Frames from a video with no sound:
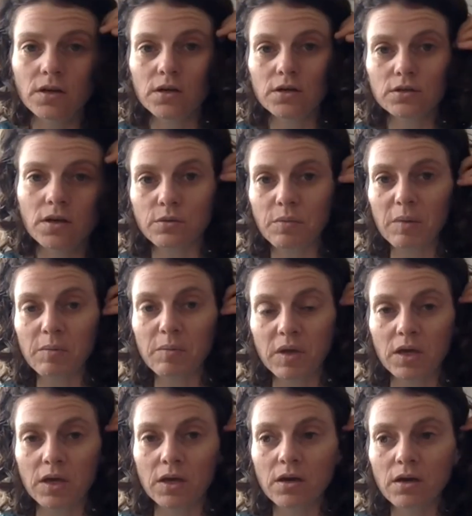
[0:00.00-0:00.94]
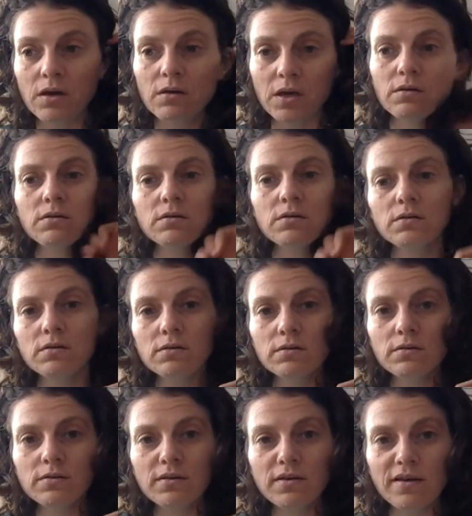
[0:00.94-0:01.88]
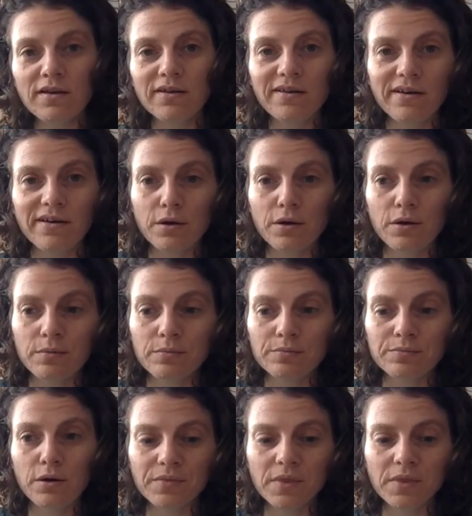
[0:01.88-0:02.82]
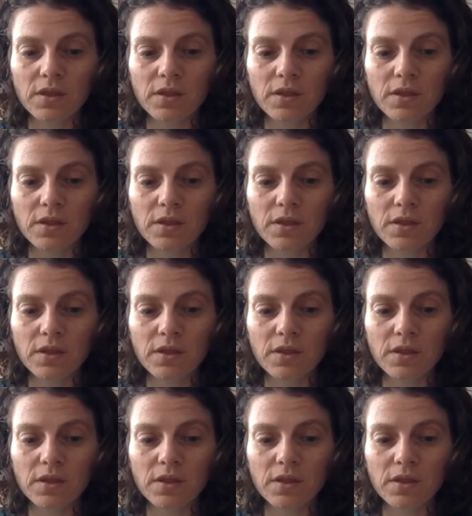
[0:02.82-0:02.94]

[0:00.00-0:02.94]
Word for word: So maybe um,